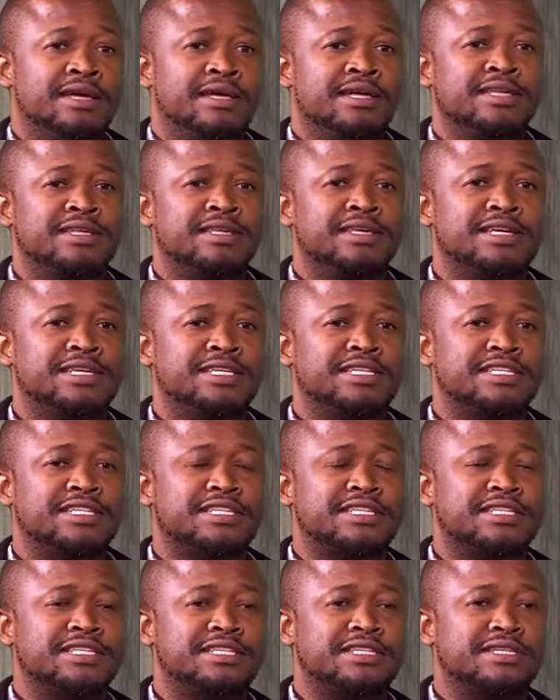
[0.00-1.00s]

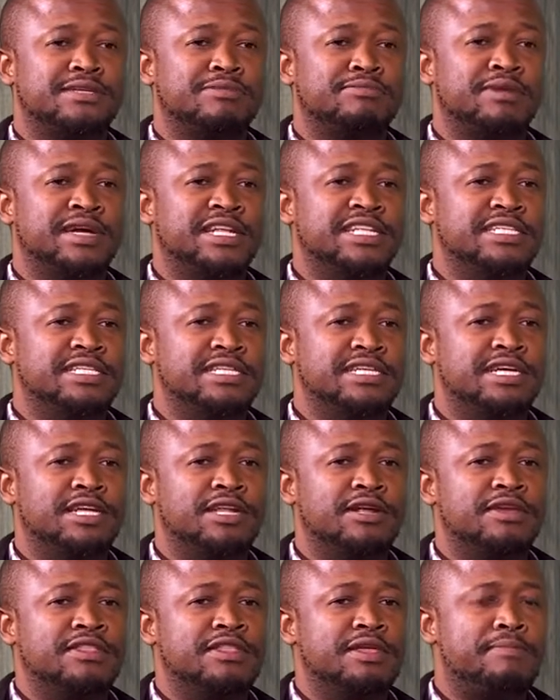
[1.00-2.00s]
Yes, but
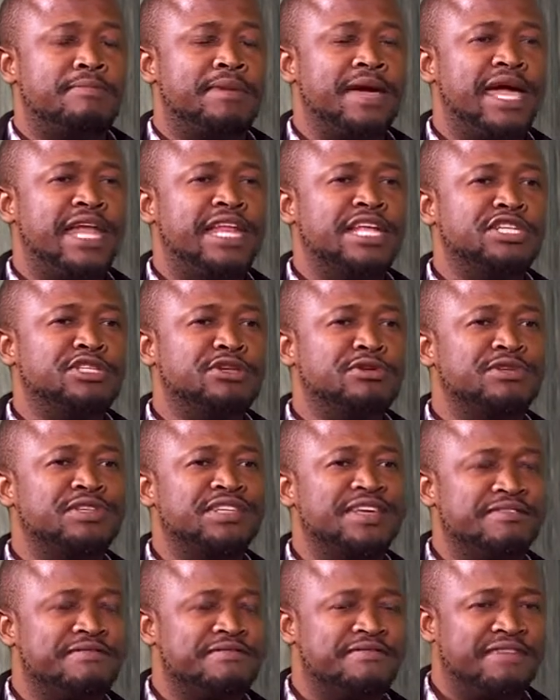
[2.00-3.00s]
the pain is so
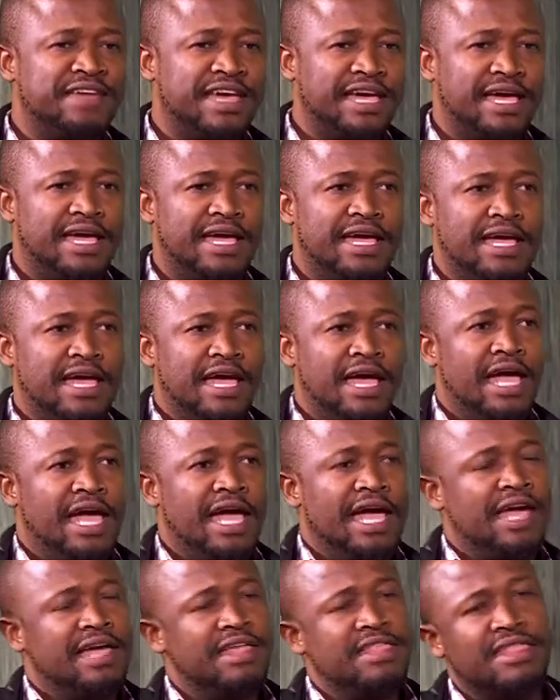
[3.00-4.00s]
severe
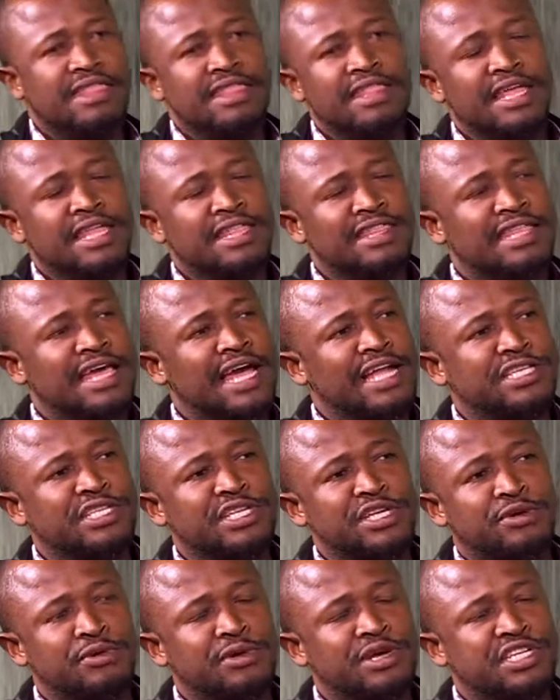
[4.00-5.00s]
in that
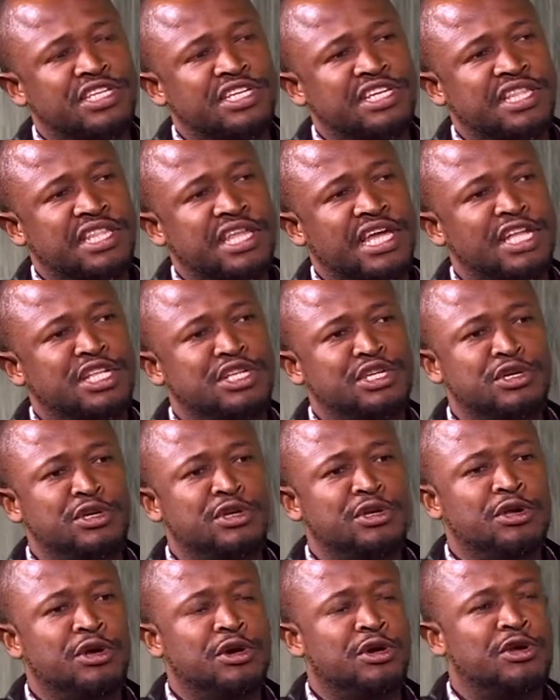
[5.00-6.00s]
situation that you
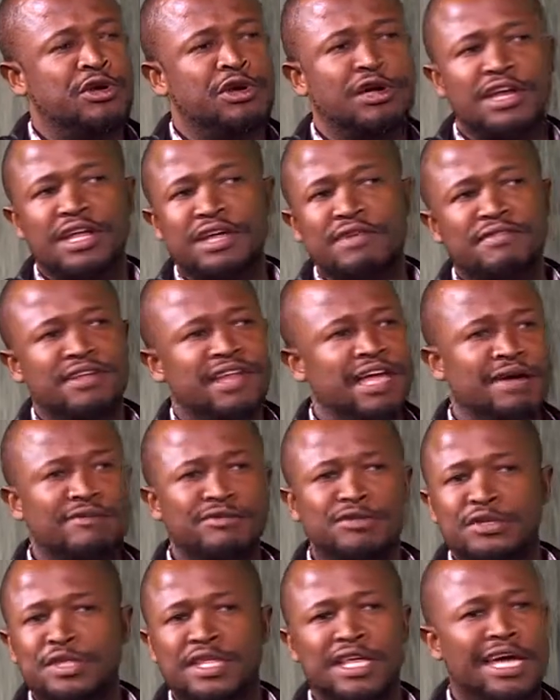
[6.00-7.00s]
don't even have
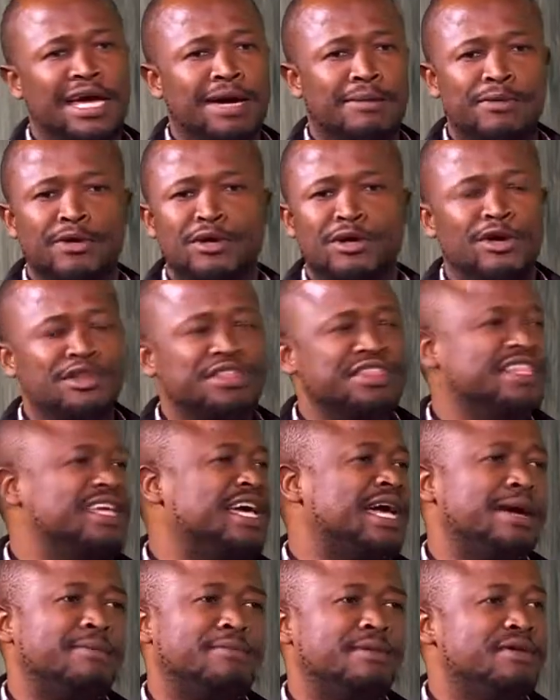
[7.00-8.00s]
to think about. You don't
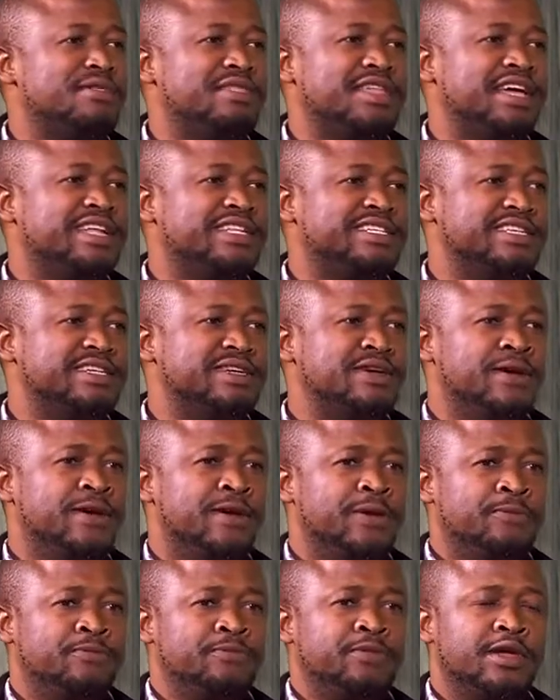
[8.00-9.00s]
think about that.
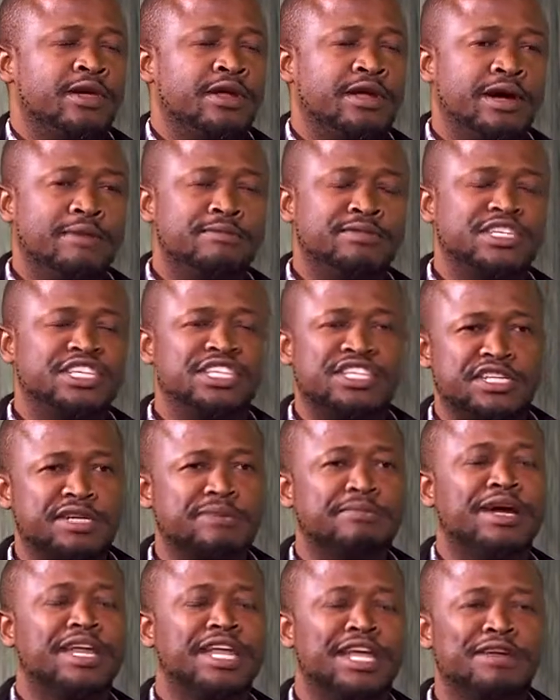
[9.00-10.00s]
I'm just
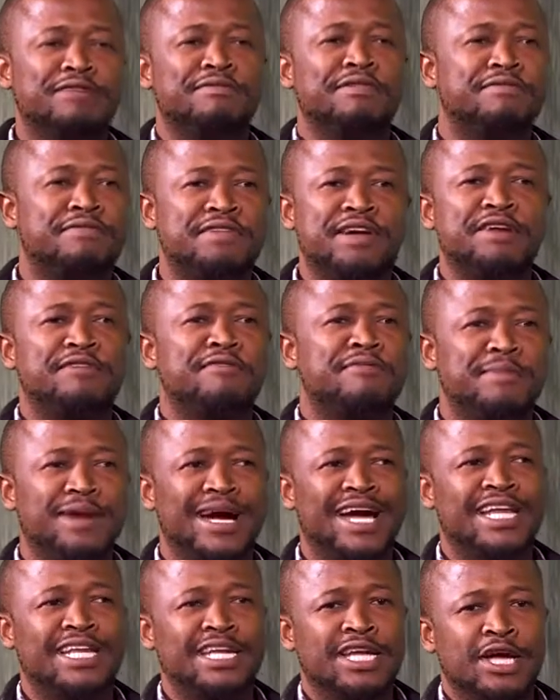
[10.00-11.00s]
reminded of a friend of
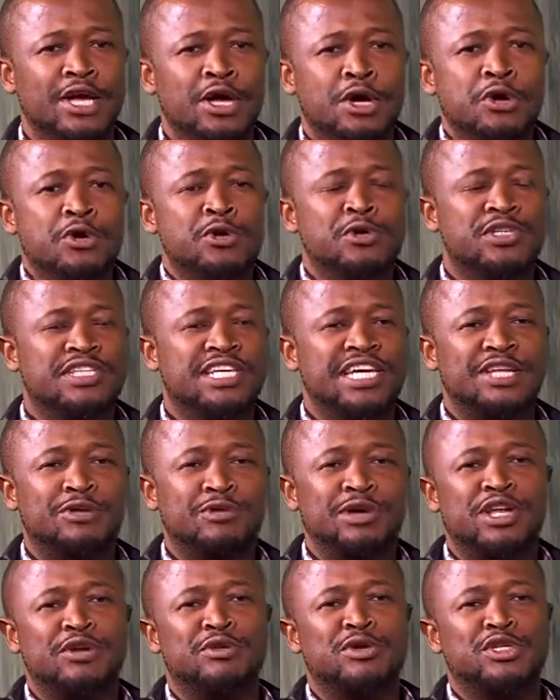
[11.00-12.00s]
mine who said
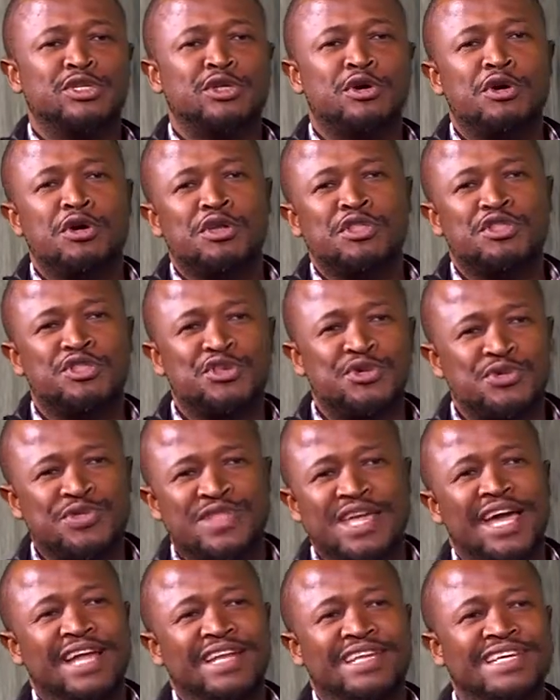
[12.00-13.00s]
when he was going through
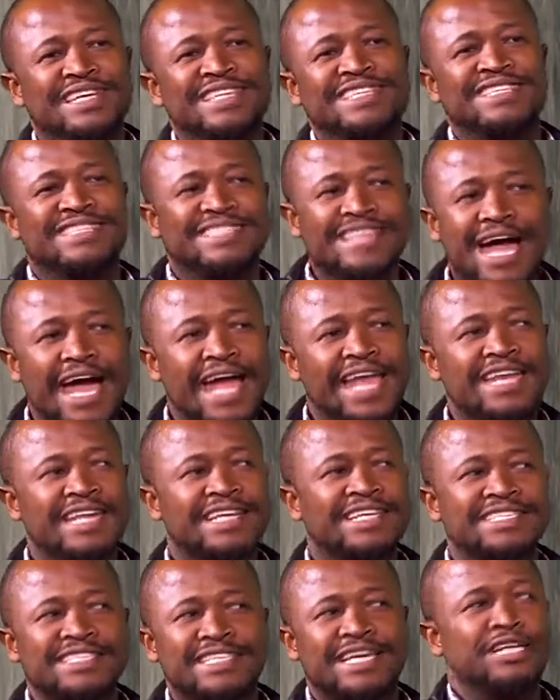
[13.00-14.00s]
that, his
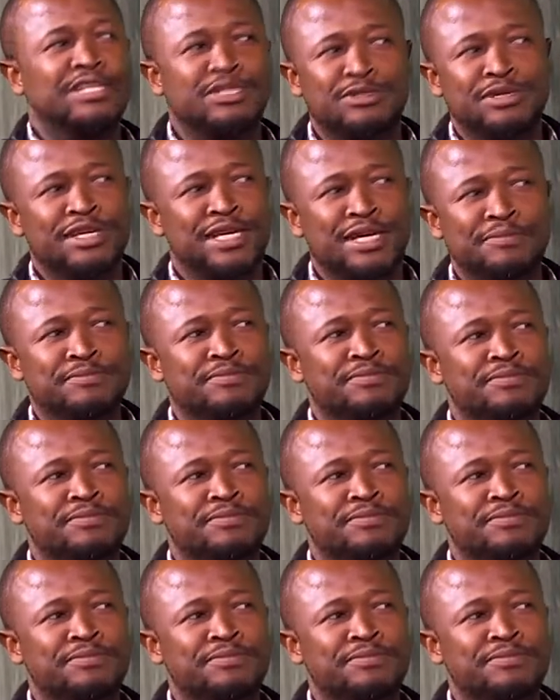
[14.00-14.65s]
son said to him,